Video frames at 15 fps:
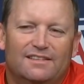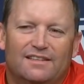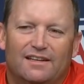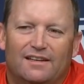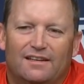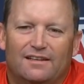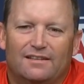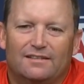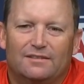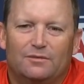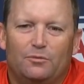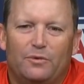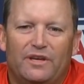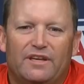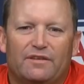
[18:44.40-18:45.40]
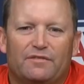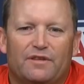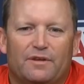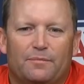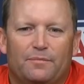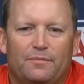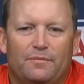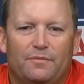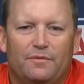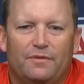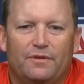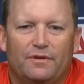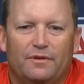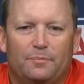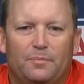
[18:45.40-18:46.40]
Uh, we give them
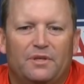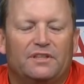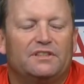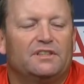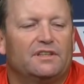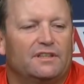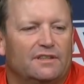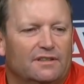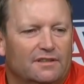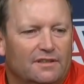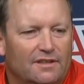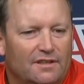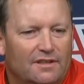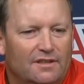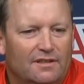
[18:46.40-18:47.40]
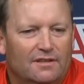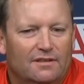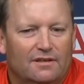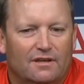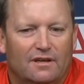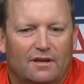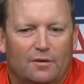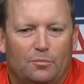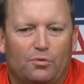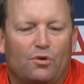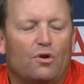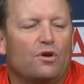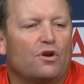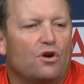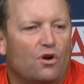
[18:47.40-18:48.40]
the pitching uh,
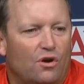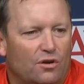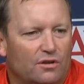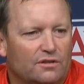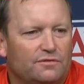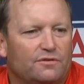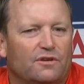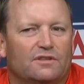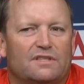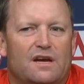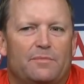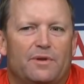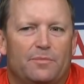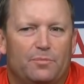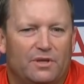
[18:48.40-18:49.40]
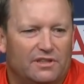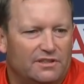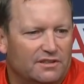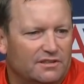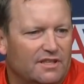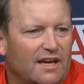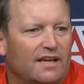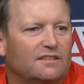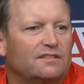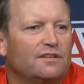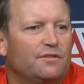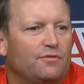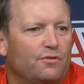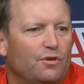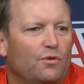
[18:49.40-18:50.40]
protocol as far as how many pitches guys
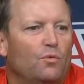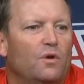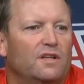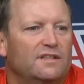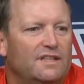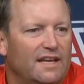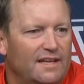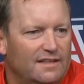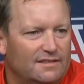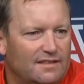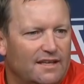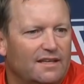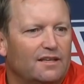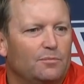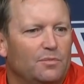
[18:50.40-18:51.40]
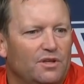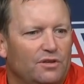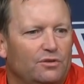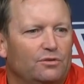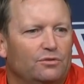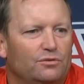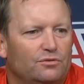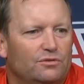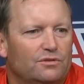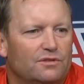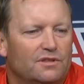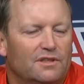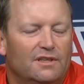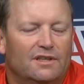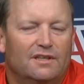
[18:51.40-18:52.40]
can throw, what days they can be used,
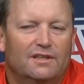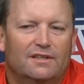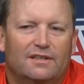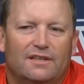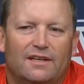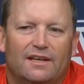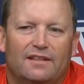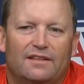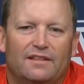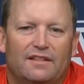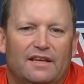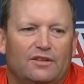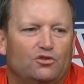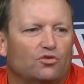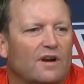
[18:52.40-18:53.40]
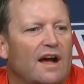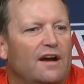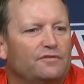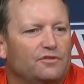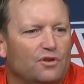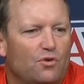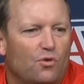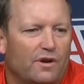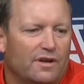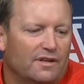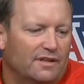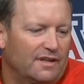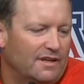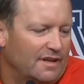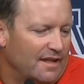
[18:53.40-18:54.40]
and then they draft
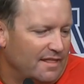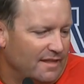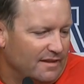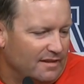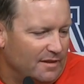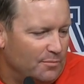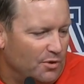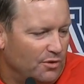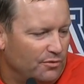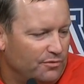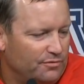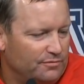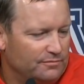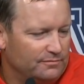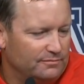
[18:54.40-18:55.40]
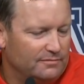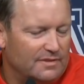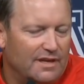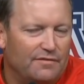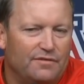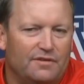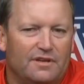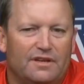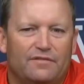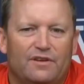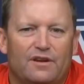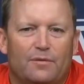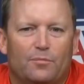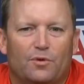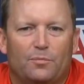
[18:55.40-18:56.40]
accordingly. And I think they both have an even
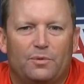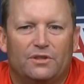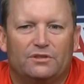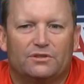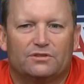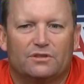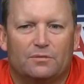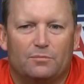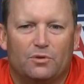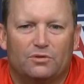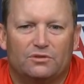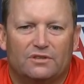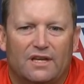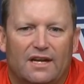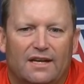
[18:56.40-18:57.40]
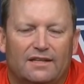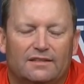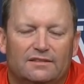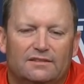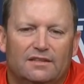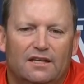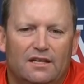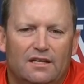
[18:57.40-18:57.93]
number of pitchers on both sides.